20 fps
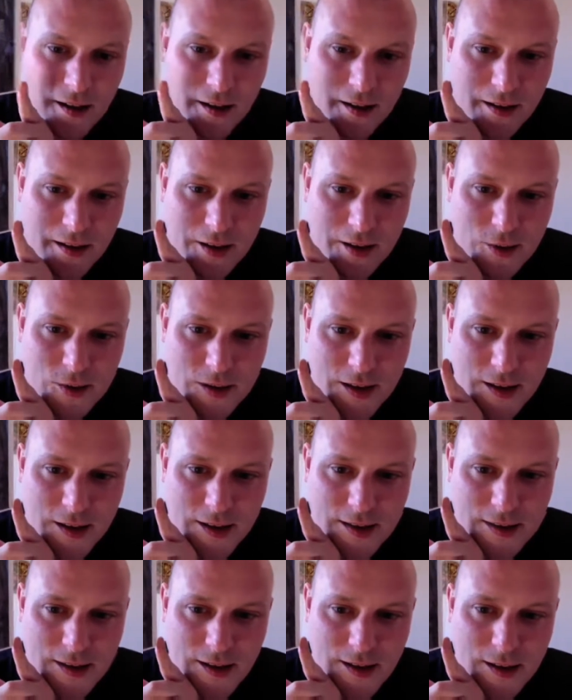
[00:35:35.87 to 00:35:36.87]
Can you see
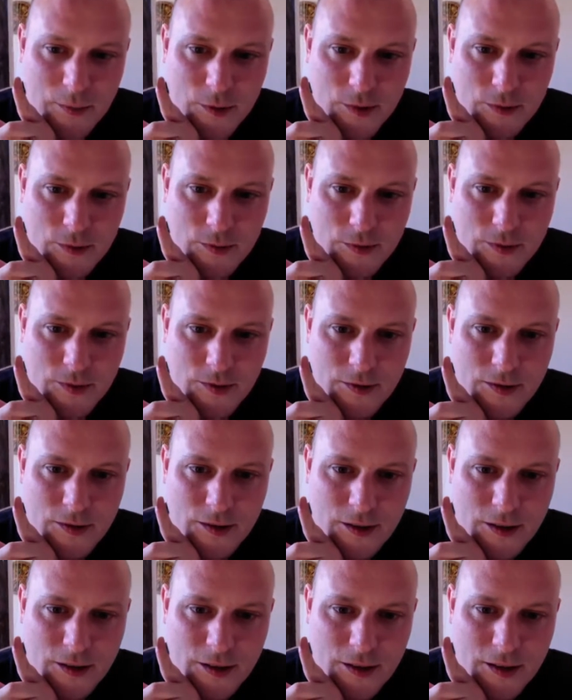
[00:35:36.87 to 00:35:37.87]
that, Simon?
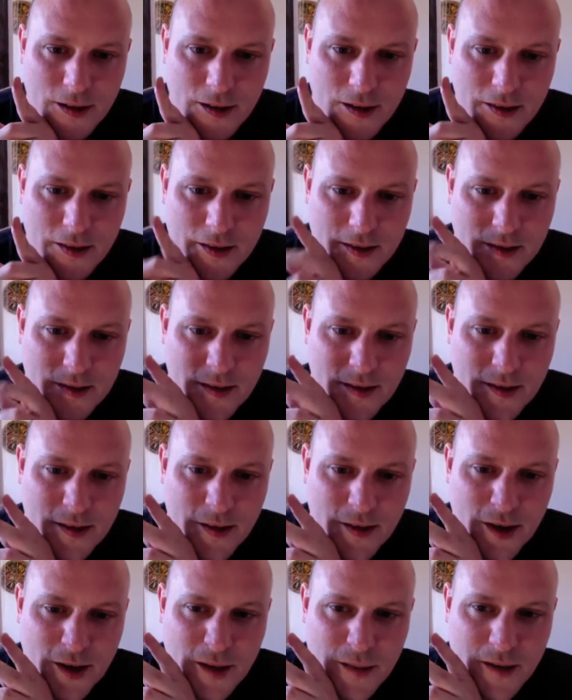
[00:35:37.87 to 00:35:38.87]
The
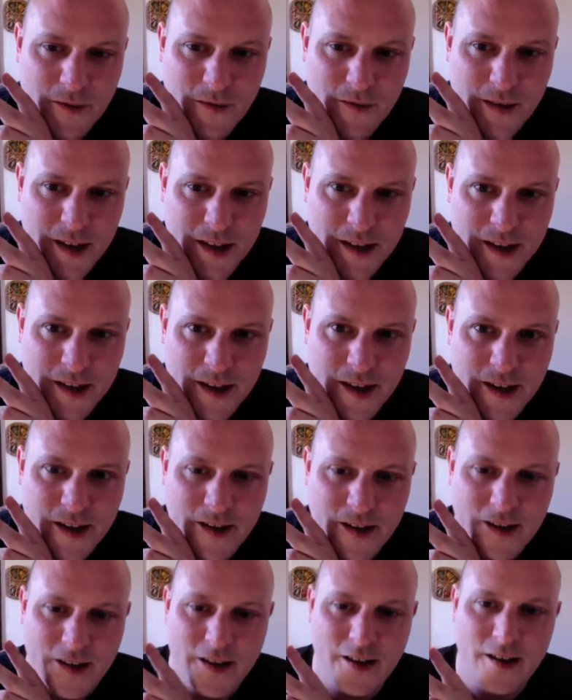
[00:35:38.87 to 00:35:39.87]
hermit figure
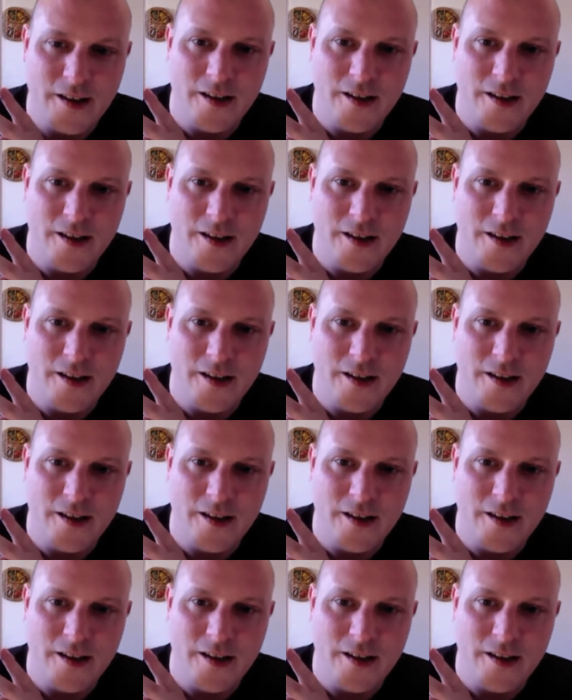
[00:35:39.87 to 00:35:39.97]
there.